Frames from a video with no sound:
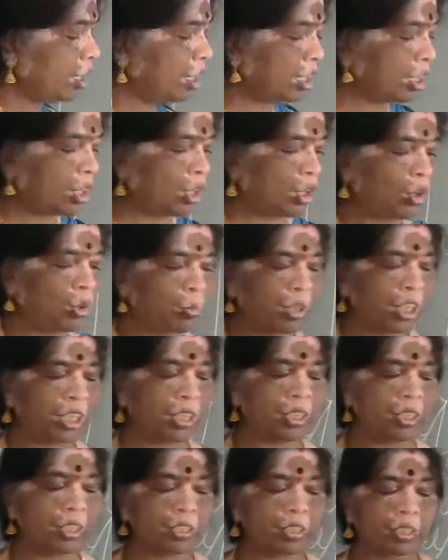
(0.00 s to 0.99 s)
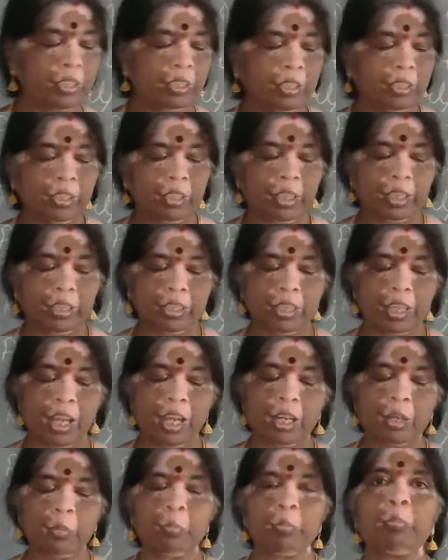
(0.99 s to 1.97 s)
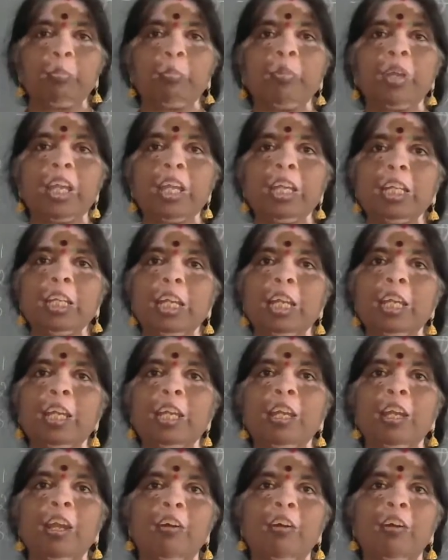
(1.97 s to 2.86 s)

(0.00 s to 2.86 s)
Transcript: kilometers, and they are mainly